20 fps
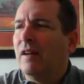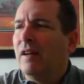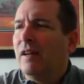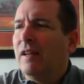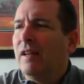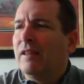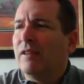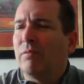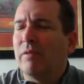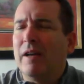
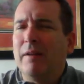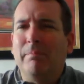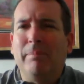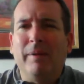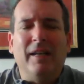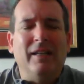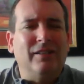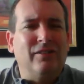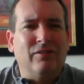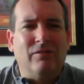the red
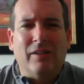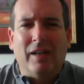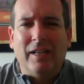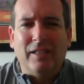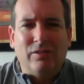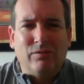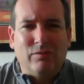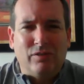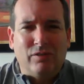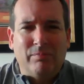beans and
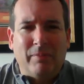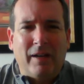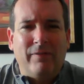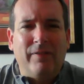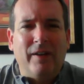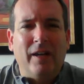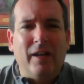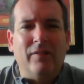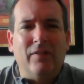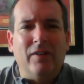rice was my
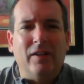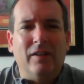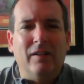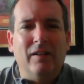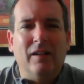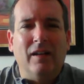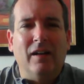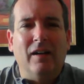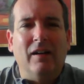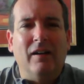
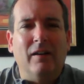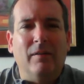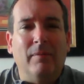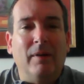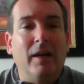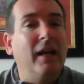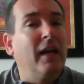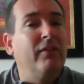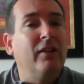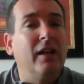favorite.
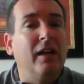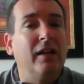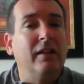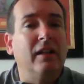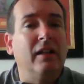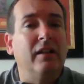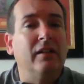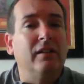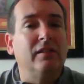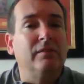I haven't had
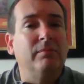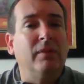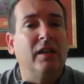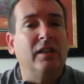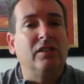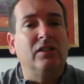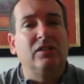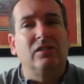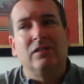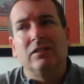that as
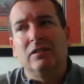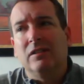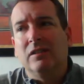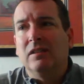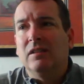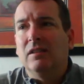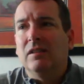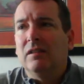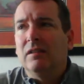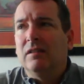much,
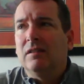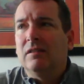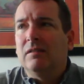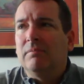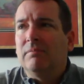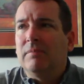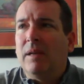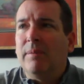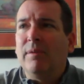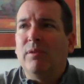
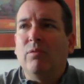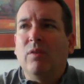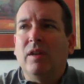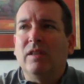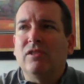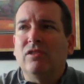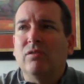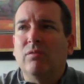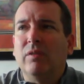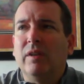maybe
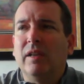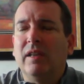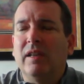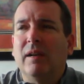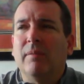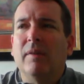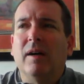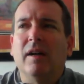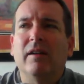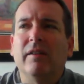once a week.
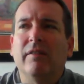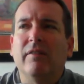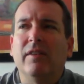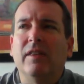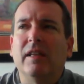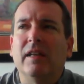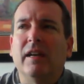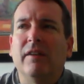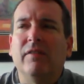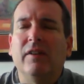I don't even
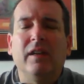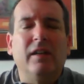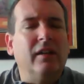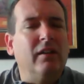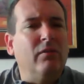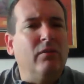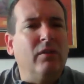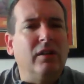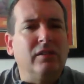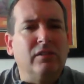think I've eaten
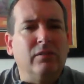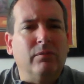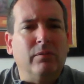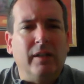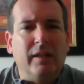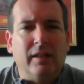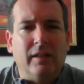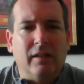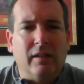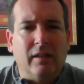it once a
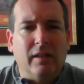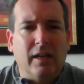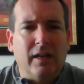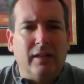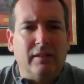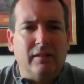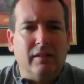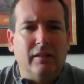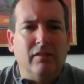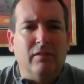week in the
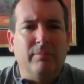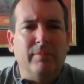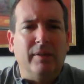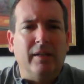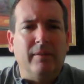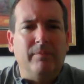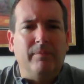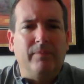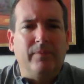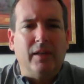last little
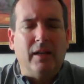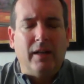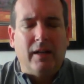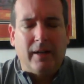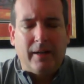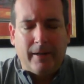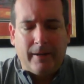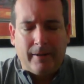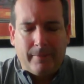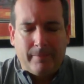bit.
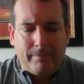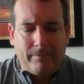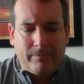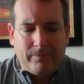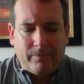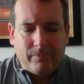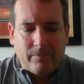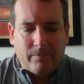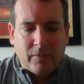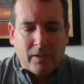
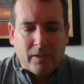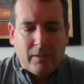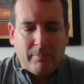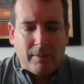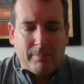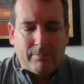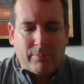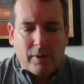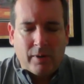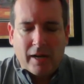
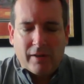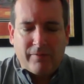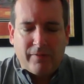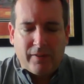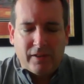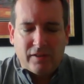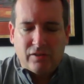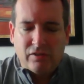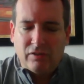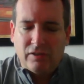But
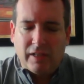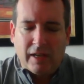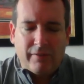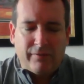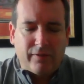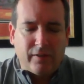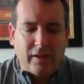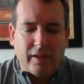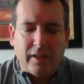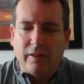breakfasts are
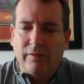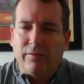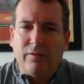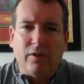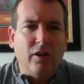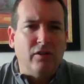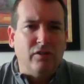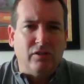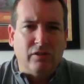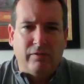definitely, the
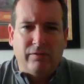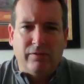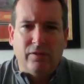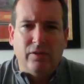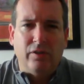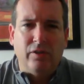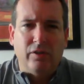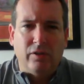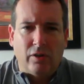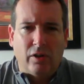frozen
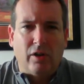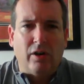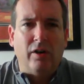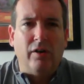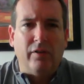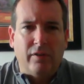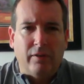food are the